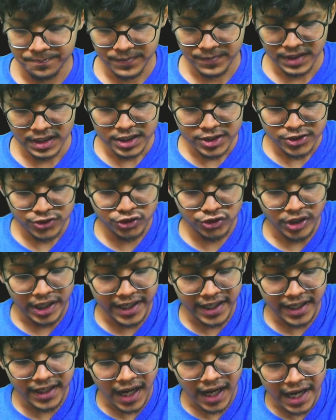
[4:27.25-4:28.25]

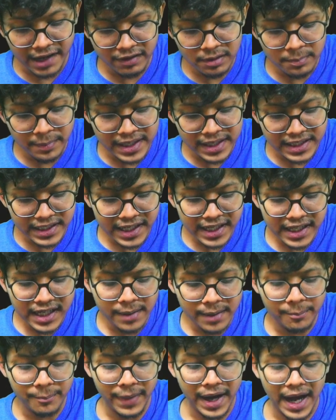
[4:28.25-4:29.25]
So I will maintain a
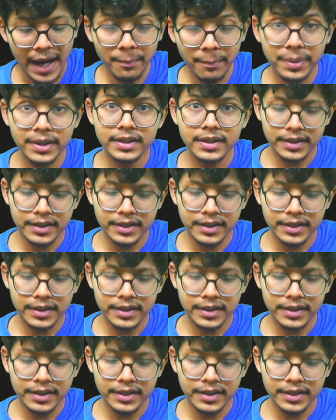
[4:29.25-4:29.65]
map.